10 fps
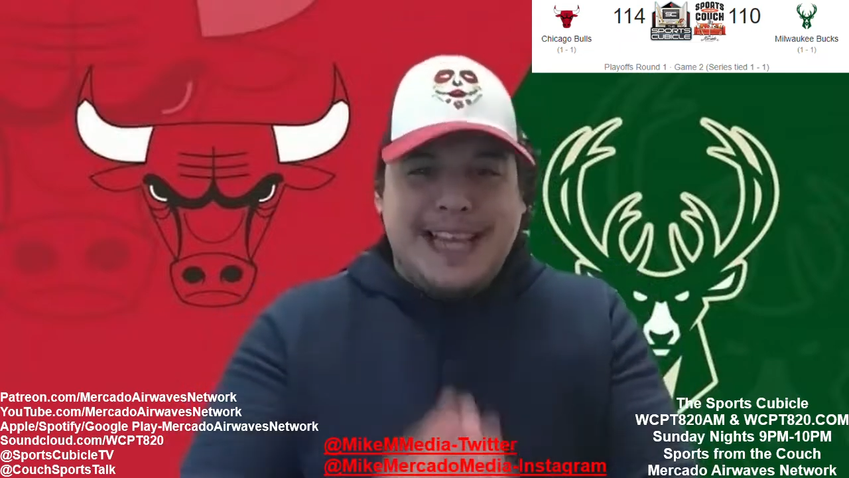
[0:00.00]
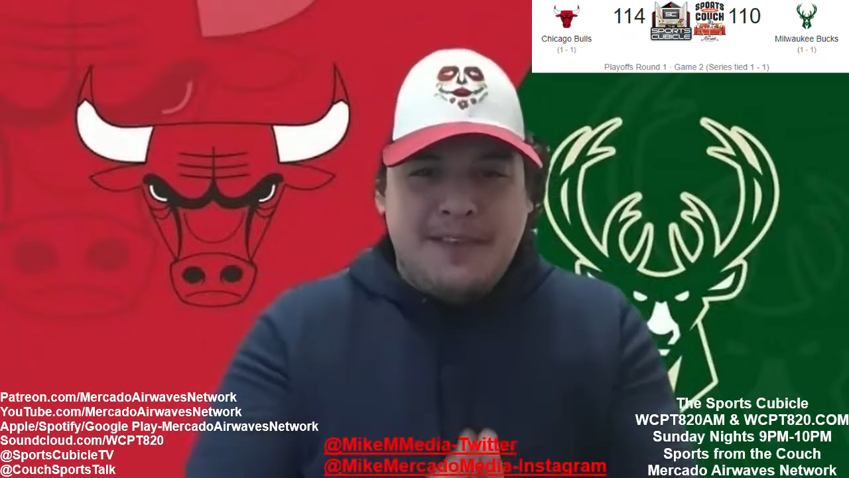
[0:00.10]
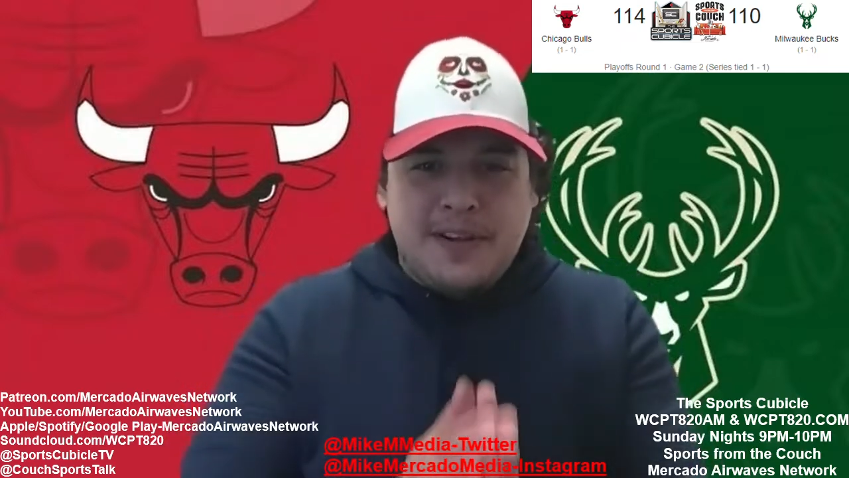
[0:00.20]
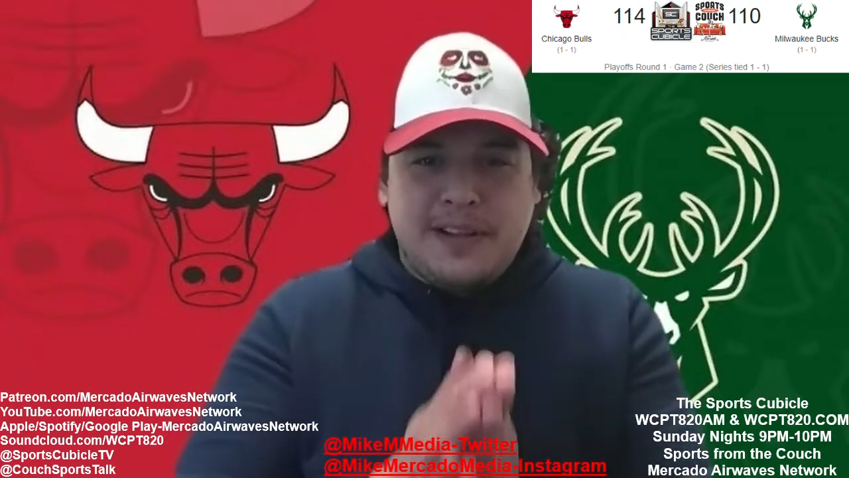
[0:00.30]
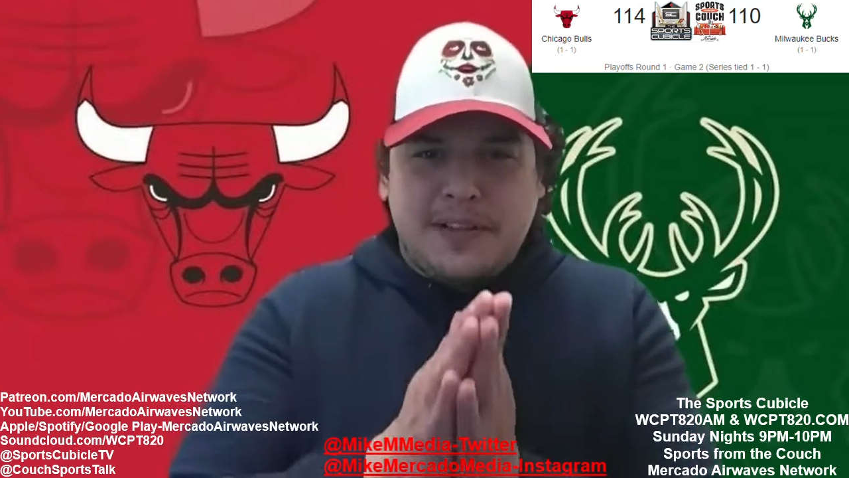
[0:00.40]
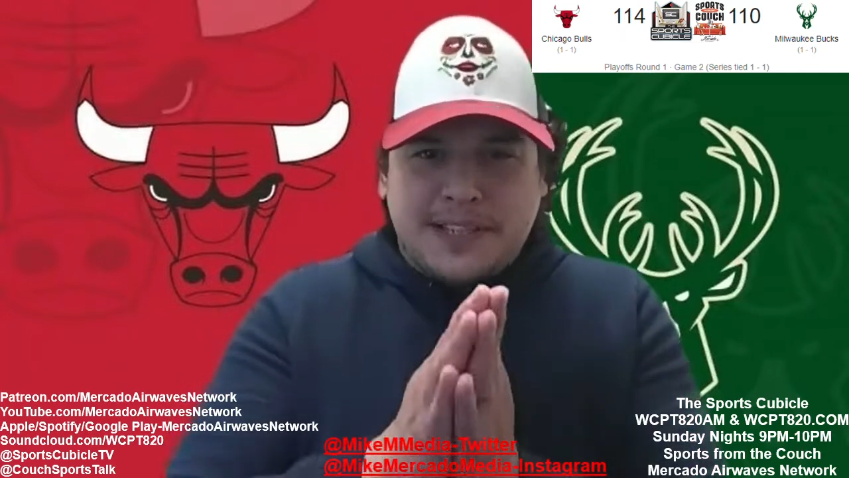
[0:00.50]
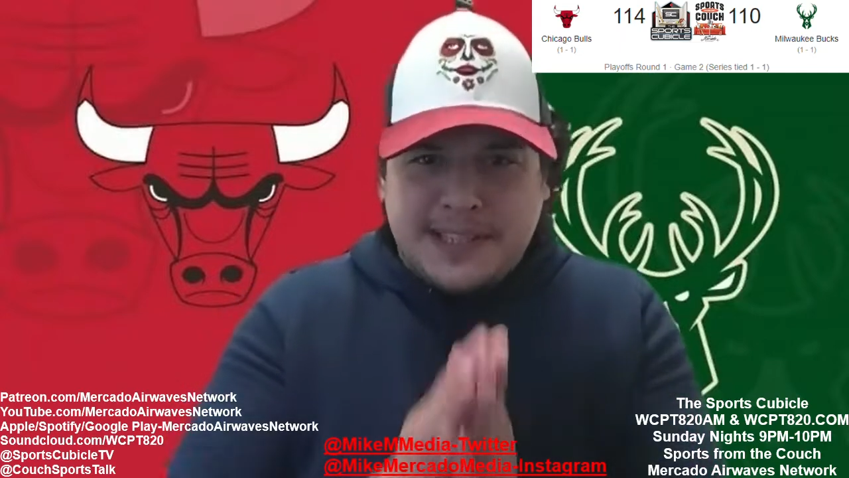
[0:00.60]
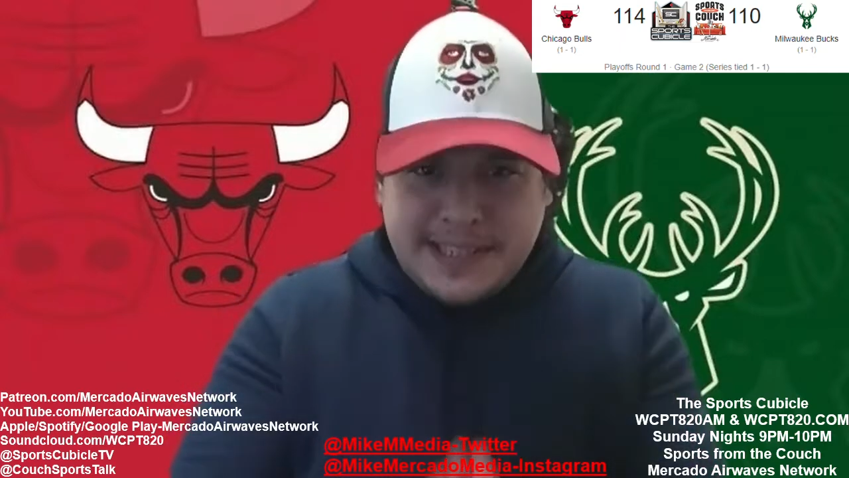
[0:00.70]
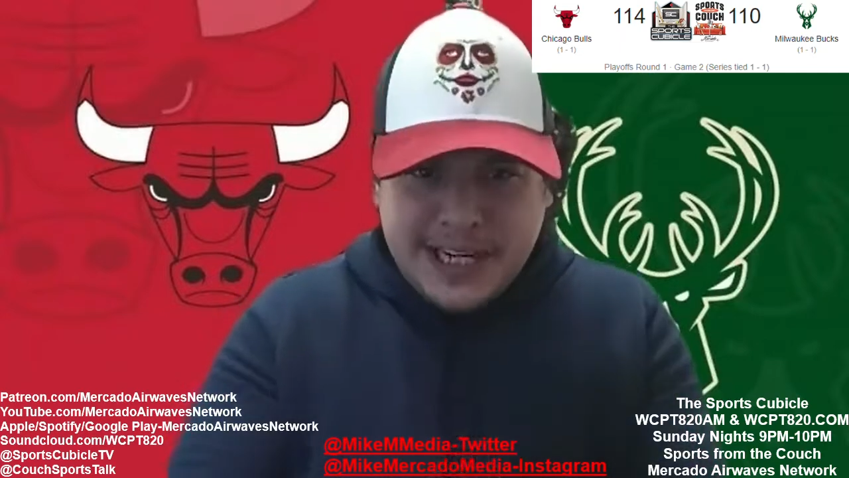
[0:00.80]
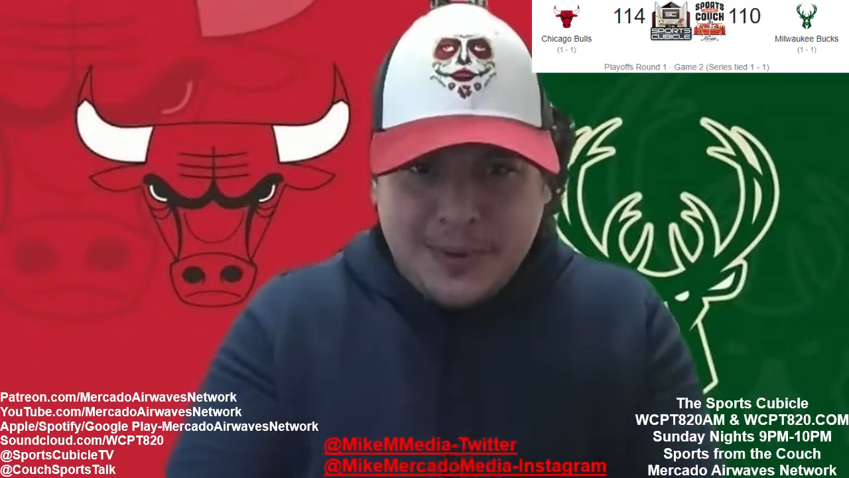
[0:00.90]
even the
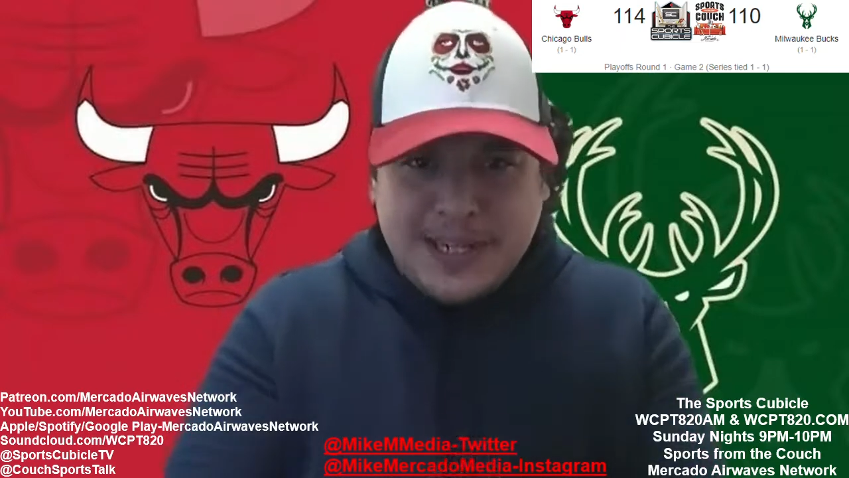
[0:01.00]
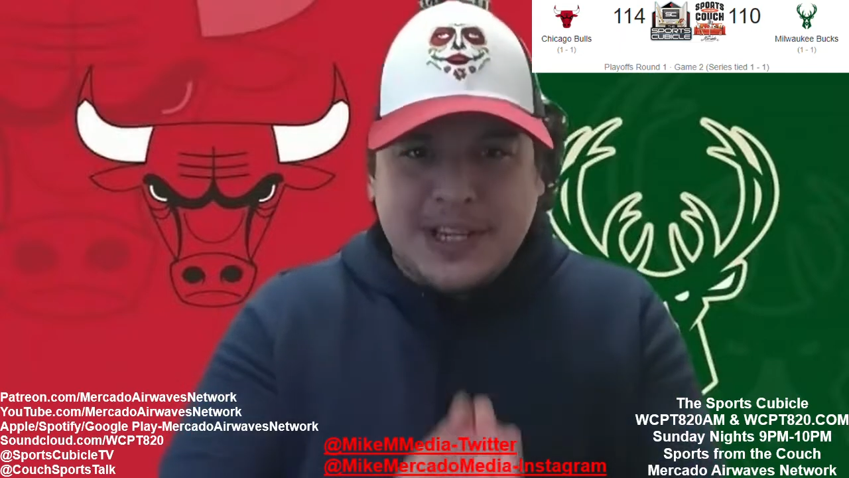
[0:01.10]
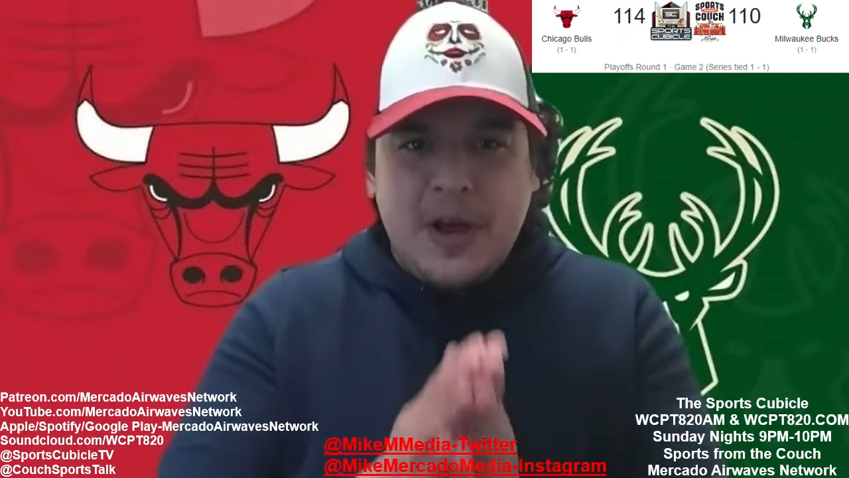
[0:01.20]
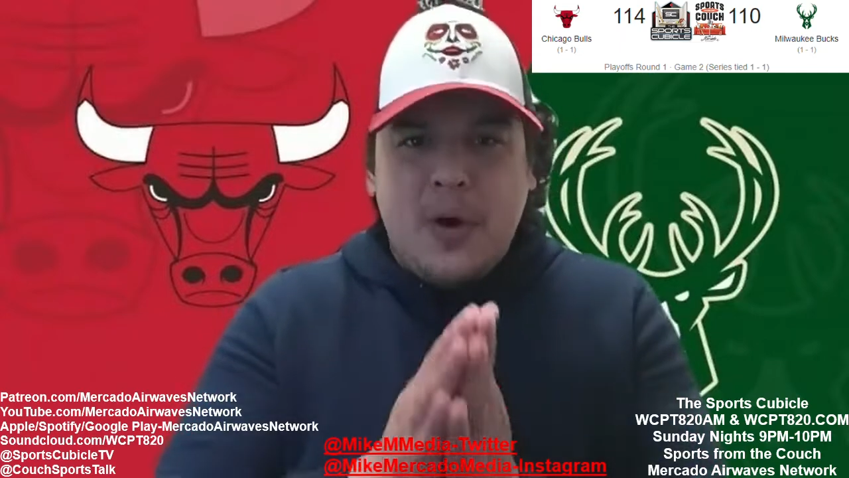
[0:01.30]
series